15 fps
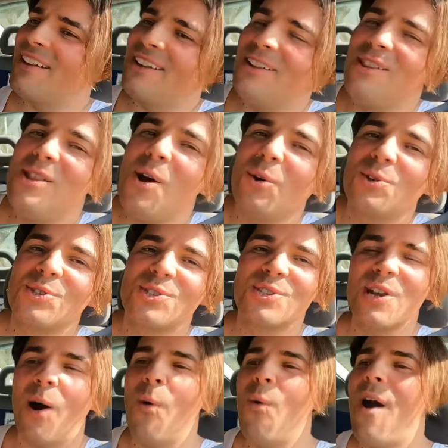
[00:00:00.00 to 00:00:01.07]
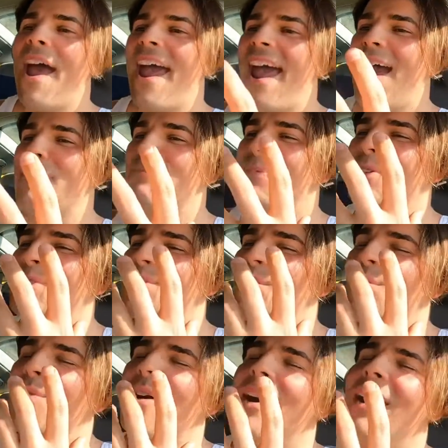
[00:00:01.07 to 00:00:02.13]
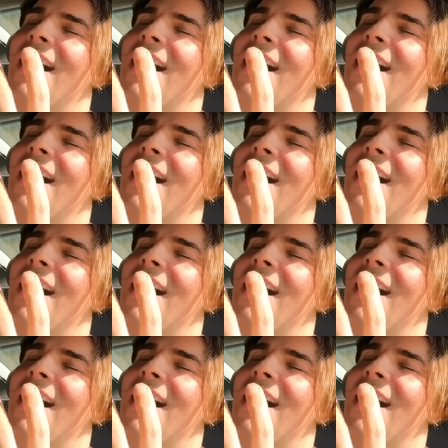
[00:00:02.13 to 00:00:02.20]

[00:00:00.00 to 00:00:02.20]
look so happy, so